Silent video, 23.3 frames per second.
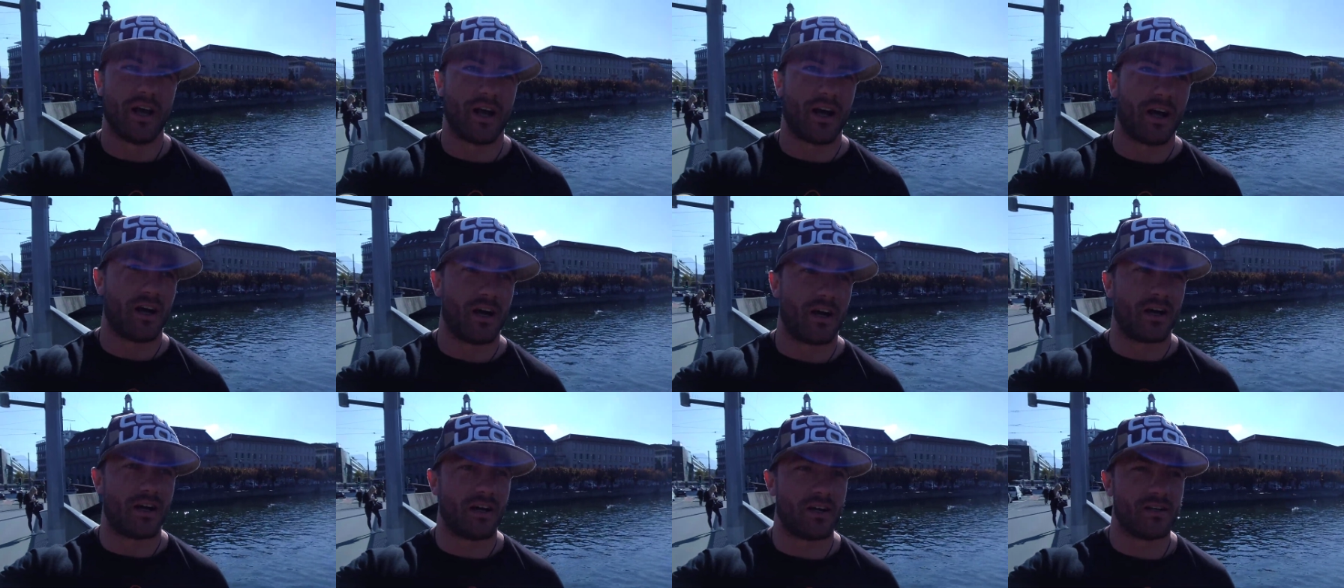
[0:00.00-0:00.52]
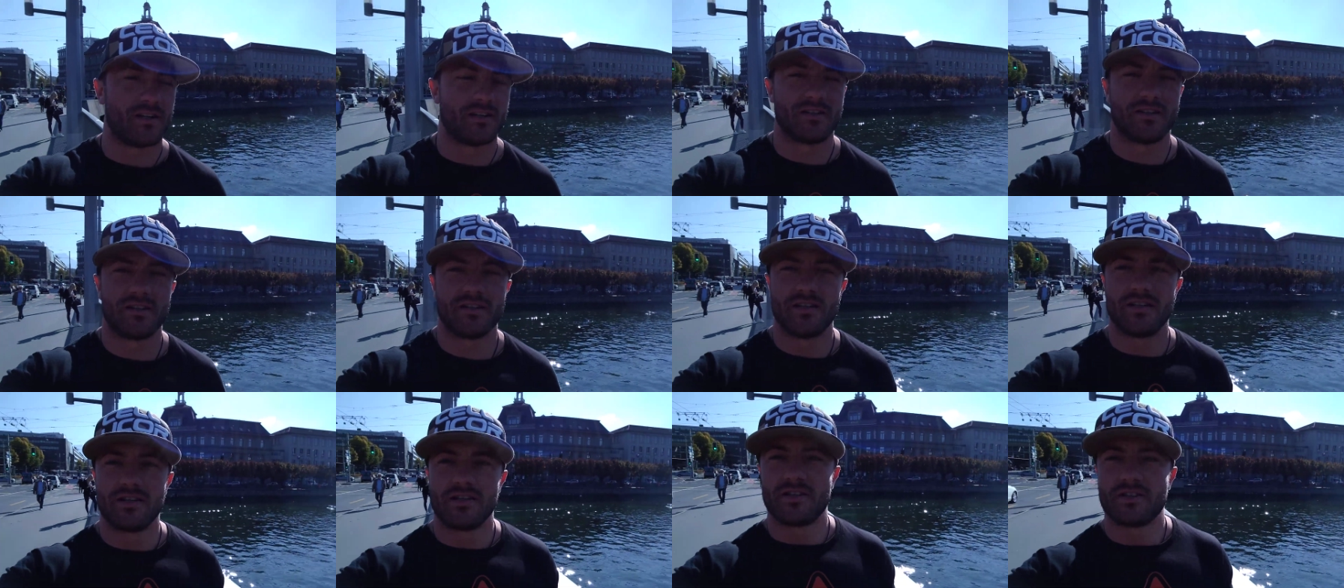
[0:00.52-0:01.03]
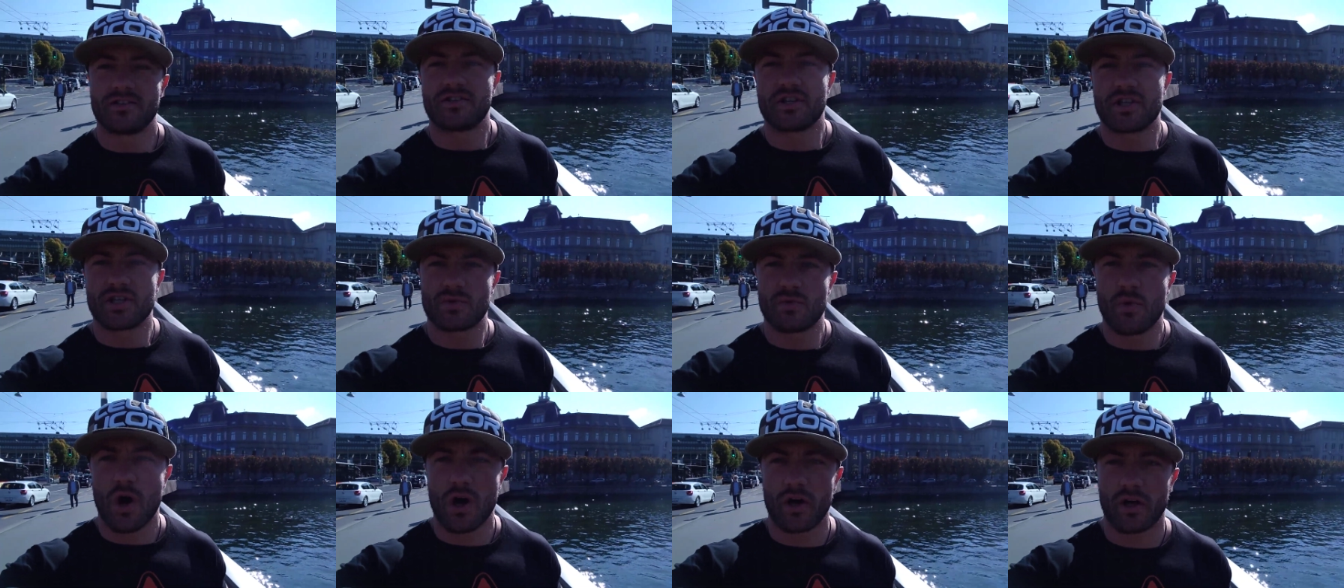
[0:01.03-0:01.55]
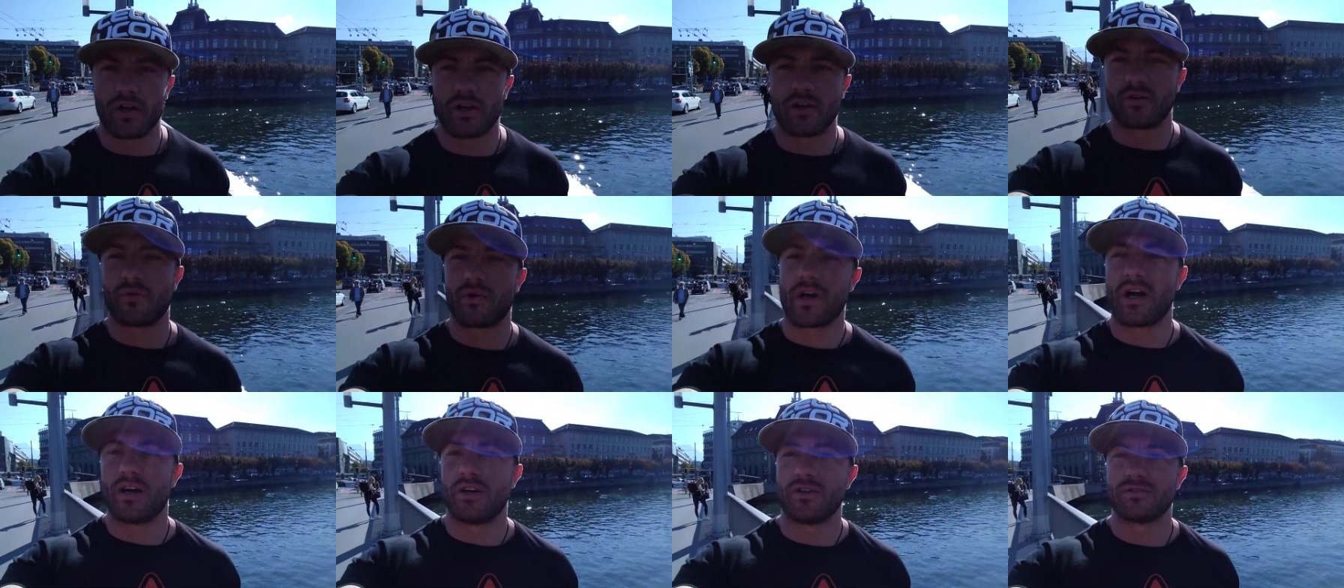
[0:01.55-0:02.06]
Uh, just walking
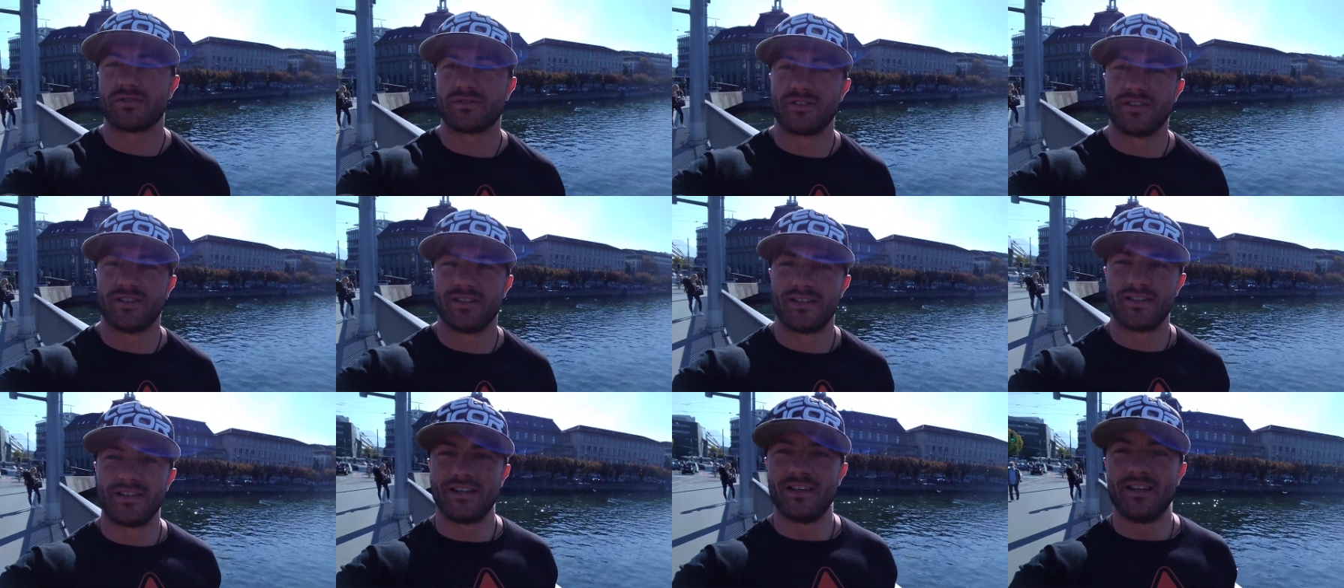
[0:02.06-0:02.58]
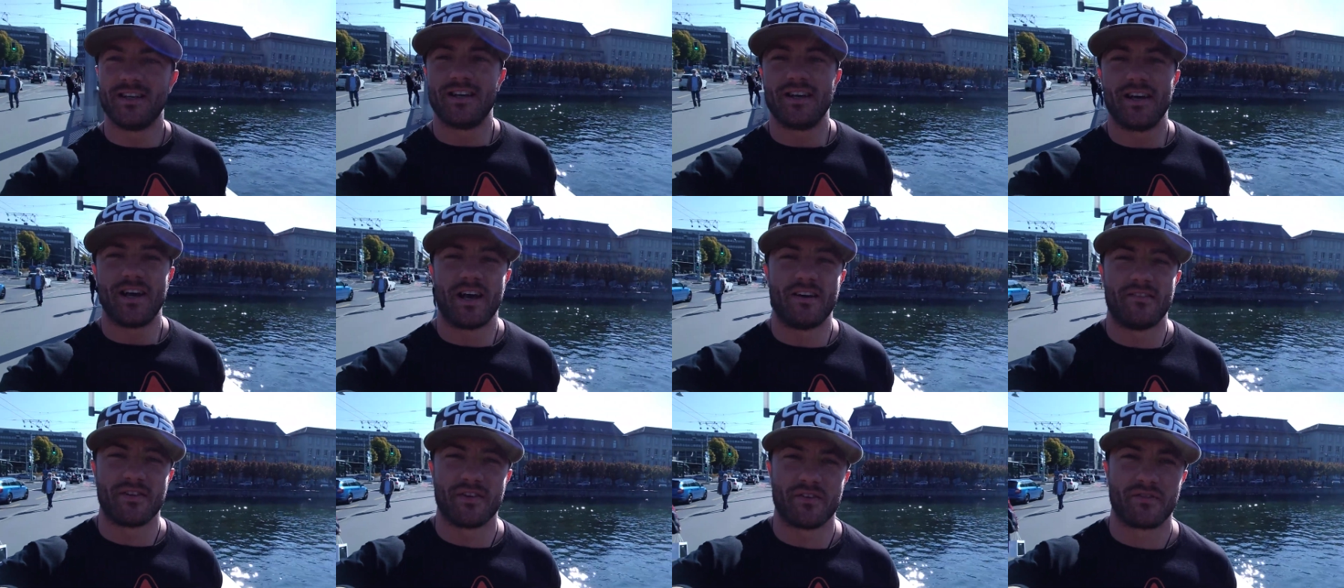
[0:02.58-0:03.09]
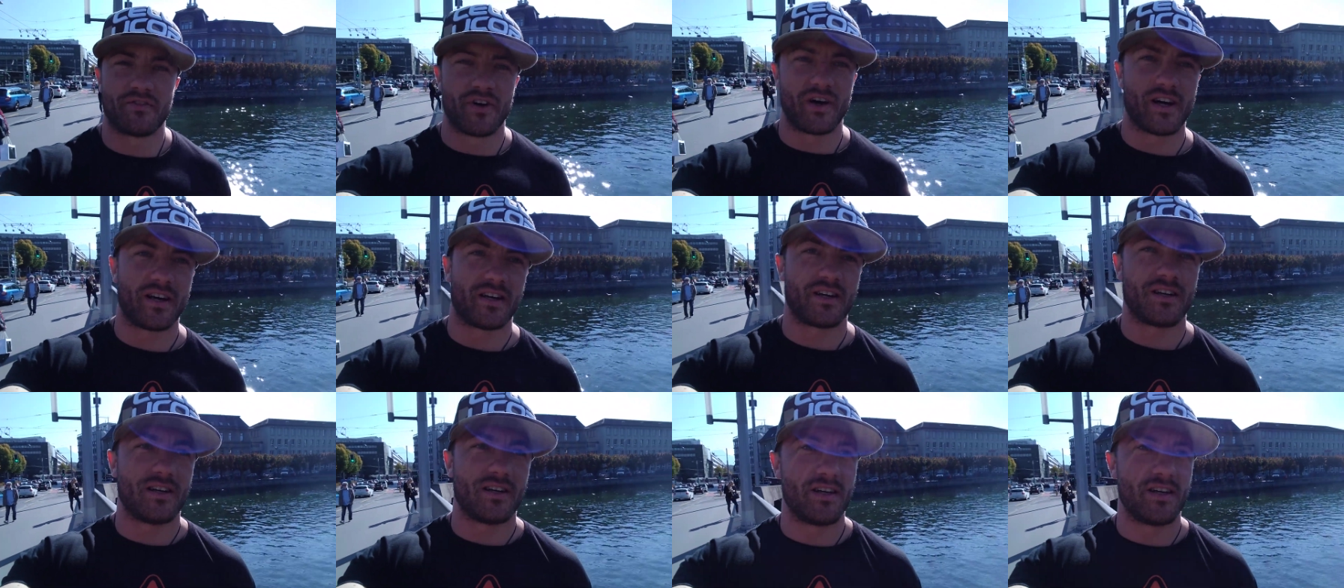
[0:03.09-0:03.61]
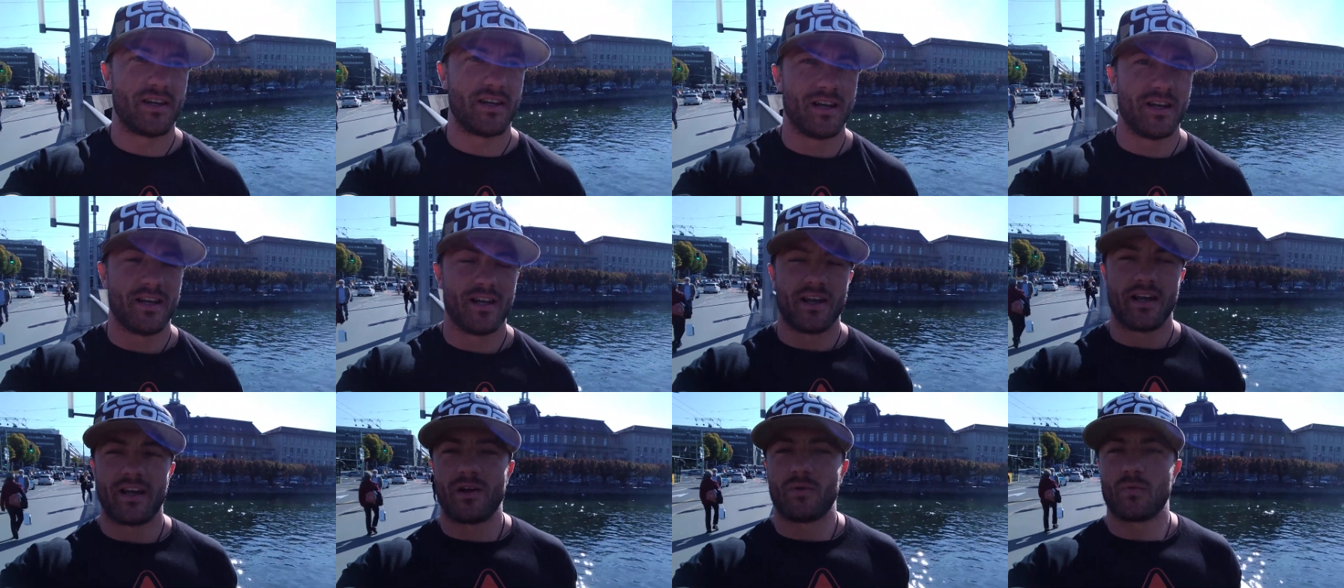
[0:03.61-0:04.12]
around, having fun.
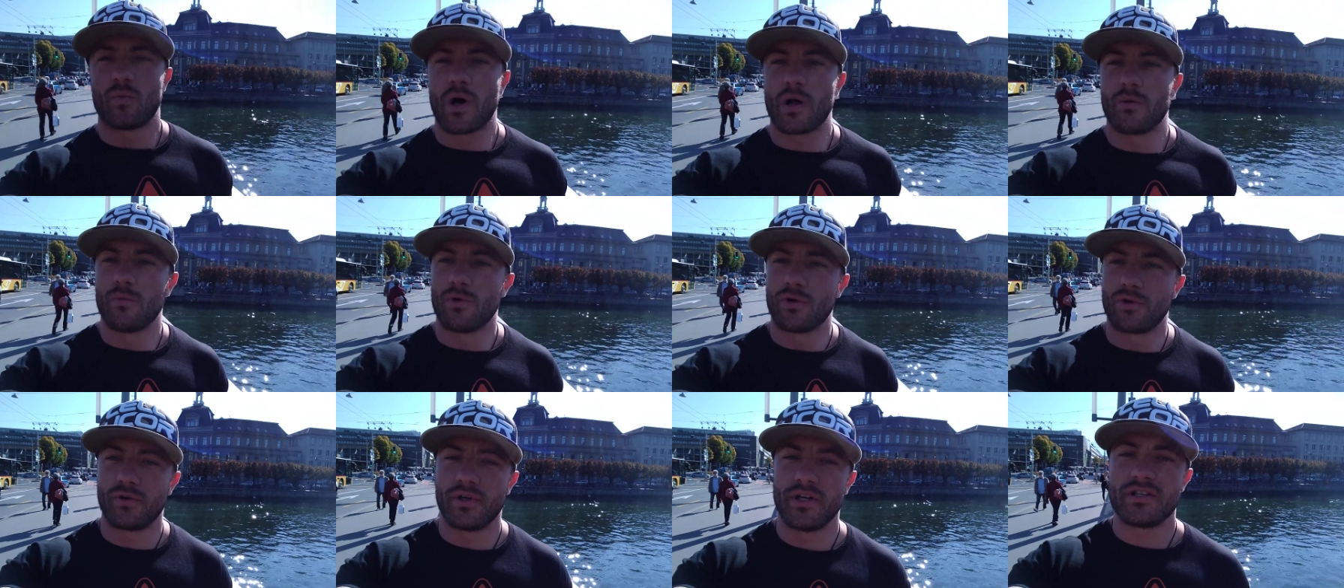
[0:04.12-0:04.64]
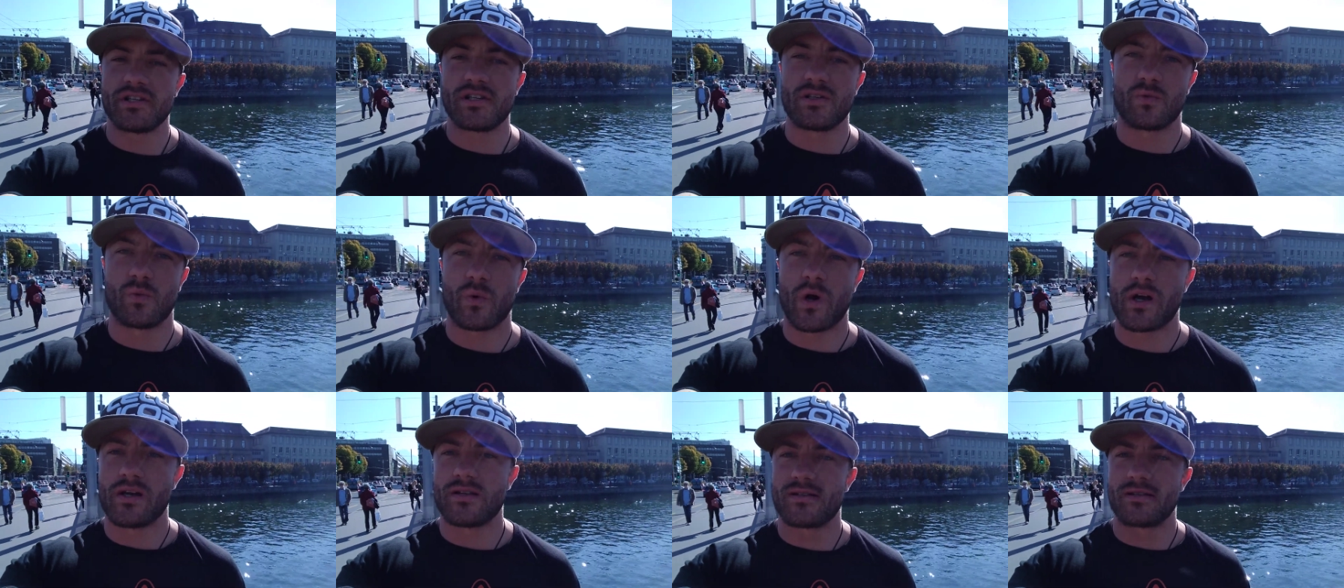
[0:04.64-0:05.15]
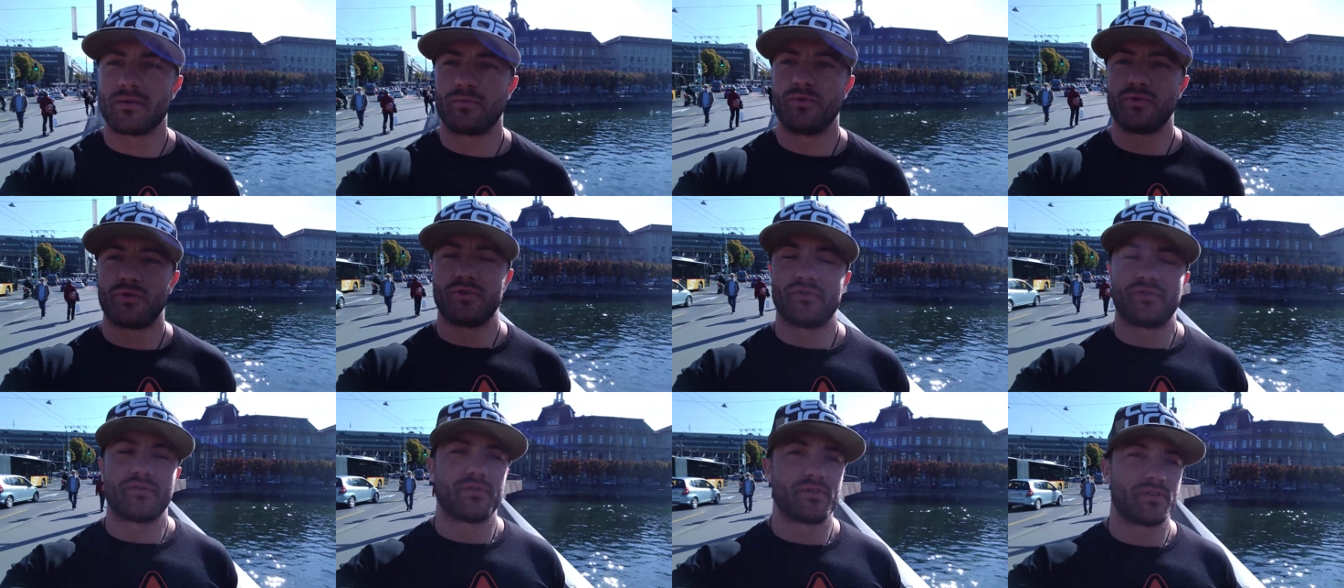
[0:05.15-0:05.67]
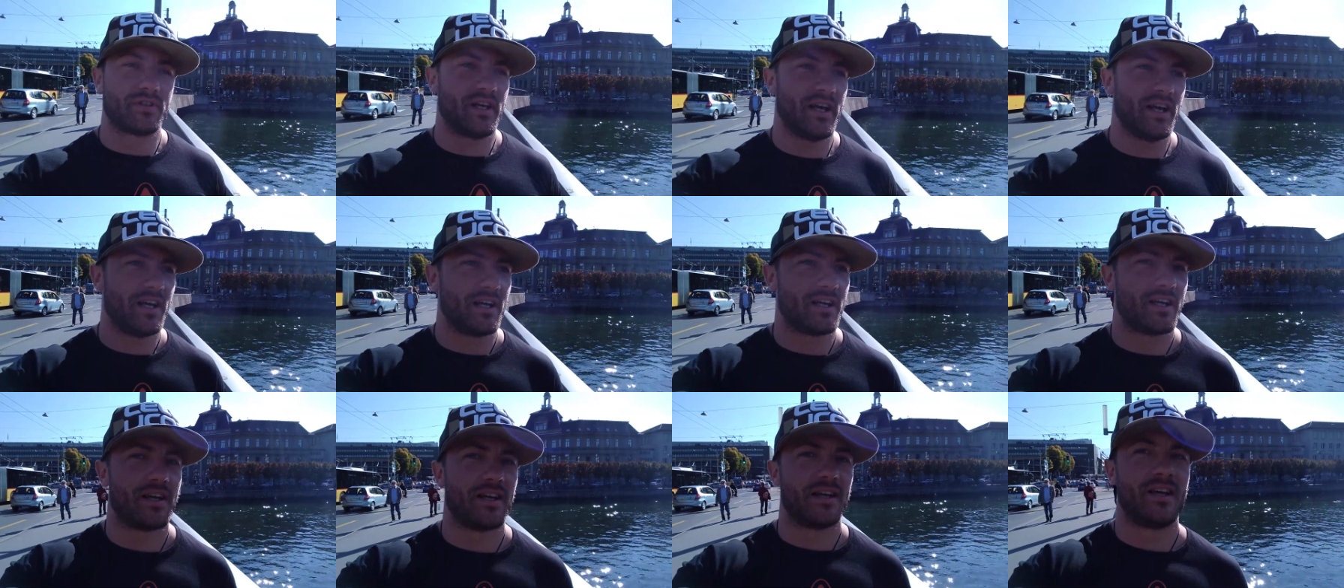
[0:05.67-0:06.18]
And one more reason why it's a beautiful
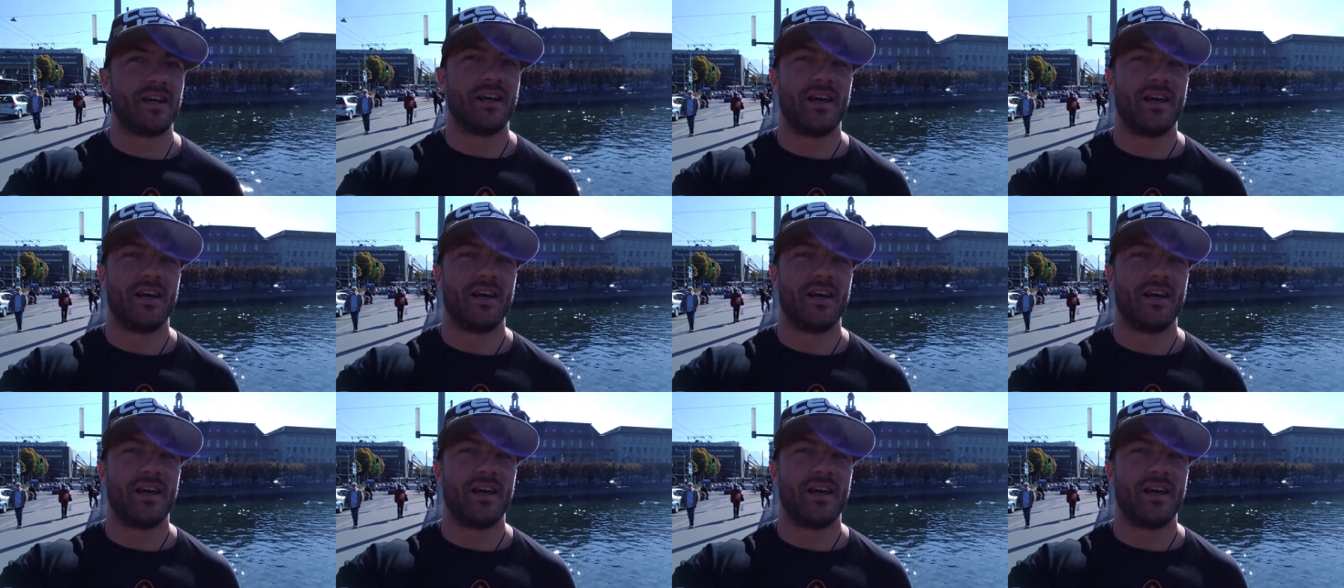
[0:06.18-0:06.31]
day.